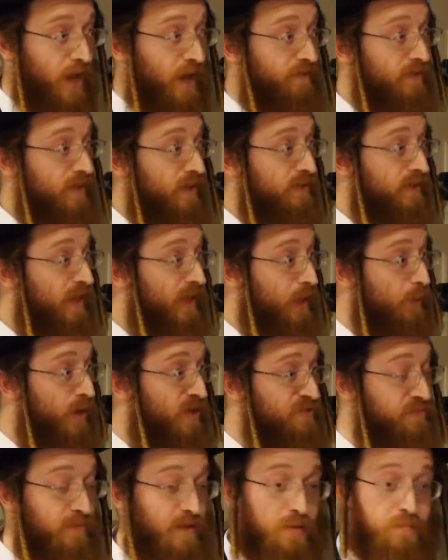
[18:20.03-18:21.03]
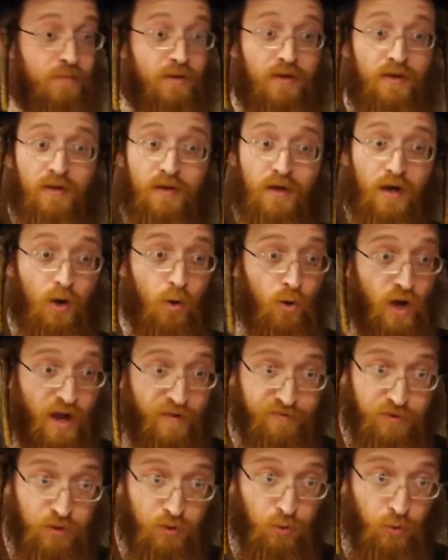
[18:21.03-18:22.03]
having that taken away from them,
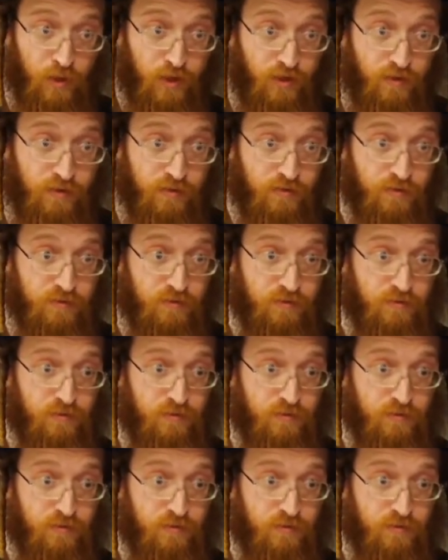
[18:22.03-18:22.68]
after a week.